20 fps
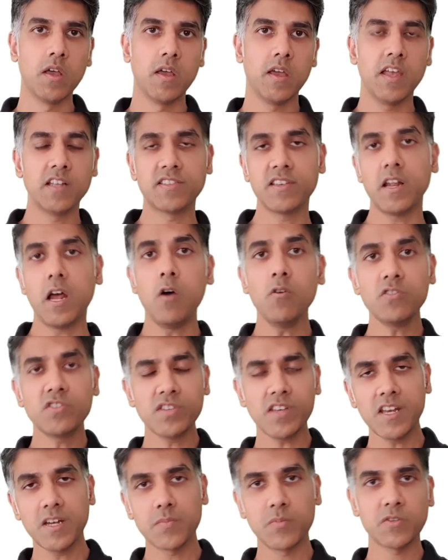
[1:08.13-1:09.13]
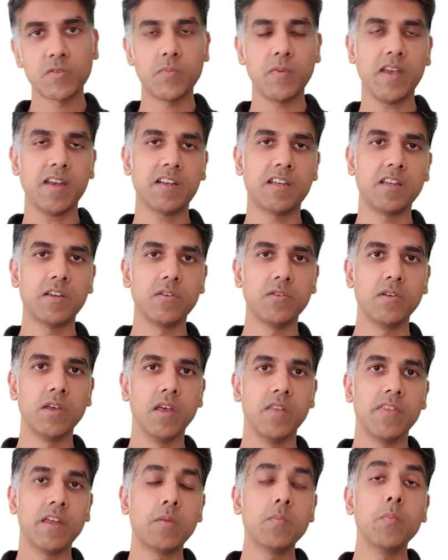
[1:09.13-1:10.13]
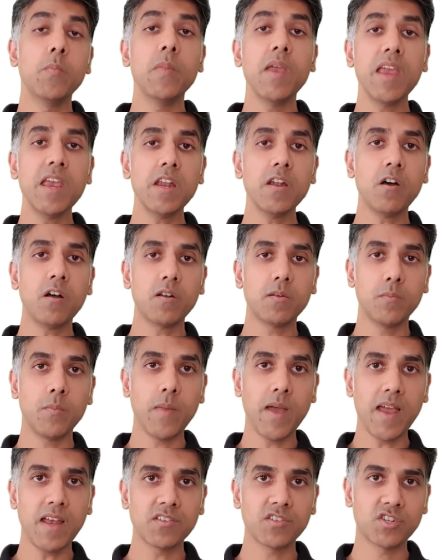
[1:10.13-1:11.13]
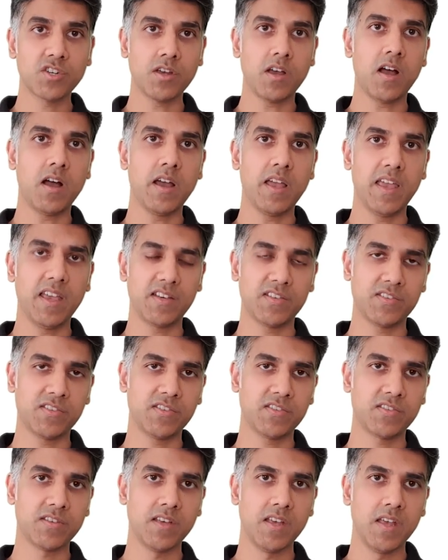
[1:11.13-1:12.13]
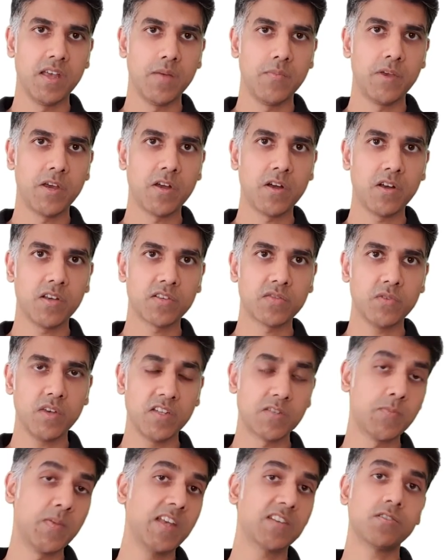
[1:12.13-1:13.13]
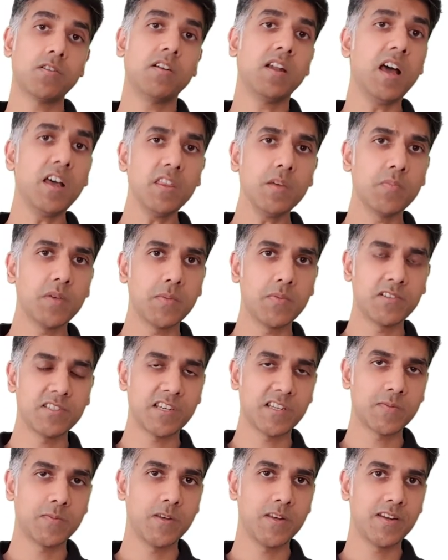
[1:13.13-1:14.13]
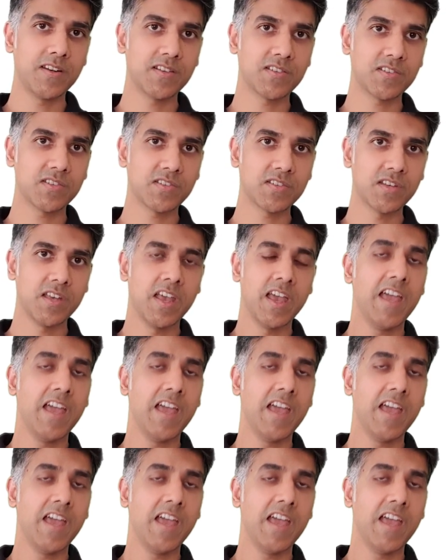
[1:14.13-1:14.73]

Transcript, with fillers: It's an outside perspective that may not match our X's because it's based on other people's experiences,